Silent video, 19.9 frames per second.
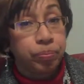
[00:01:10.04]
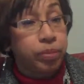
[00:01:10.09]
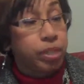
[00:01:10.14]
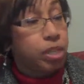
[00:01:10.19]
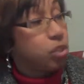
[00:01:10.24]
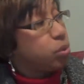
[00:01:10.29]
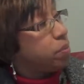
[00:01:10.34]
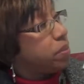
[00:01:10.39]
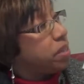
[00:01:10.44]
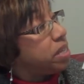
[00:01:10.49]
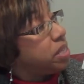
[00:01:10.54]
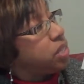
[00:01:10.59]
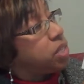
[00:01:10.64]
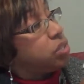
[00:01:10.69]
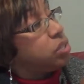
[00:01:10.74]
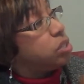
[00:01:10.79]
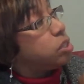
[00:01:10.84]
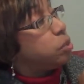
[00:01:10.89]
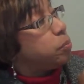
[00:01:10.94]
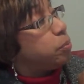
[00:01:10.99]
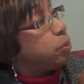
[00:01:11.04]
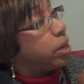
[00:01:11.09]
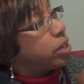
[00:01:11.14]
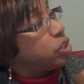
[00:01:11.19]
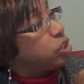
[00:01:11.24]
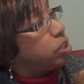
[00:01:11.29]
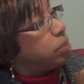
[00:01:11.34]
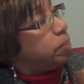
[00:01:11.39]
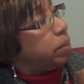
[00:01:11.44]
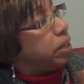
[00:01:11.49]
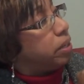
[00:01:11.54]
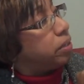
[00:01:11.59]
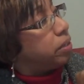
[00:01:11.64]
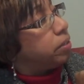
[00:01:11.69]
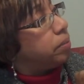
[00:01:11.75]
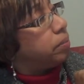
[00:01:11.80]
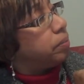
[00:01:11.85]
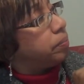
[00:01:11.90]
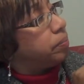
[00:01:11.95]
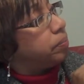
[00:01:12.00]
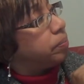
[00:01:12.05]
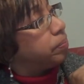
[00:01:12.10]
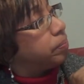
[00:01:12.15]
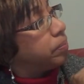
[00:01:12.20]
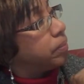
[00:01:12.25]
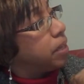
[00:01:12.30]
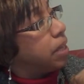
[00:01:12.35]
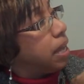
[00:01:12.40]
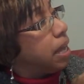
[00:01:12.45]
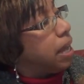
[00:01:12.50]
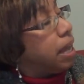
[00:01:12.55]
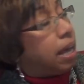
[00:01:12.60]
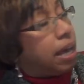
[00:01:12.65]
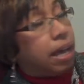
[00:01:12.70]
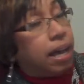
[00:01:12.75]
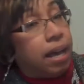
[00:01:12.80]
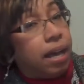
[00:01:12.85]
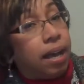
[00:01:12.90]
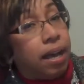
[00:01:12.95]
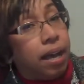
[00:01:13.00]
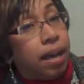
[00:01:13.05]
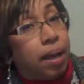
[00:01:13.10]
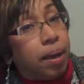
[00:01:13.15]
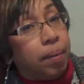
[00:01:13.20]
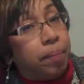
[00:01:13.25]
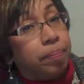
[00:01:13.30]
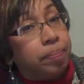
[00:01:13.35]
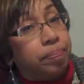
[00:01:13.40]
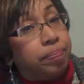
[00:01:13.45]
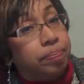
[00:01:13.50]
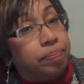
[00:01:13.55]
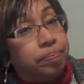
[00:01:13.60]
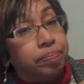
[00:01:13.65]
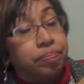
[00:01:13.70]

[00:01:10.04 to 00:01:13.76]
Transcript: So this is the depression meter. I'll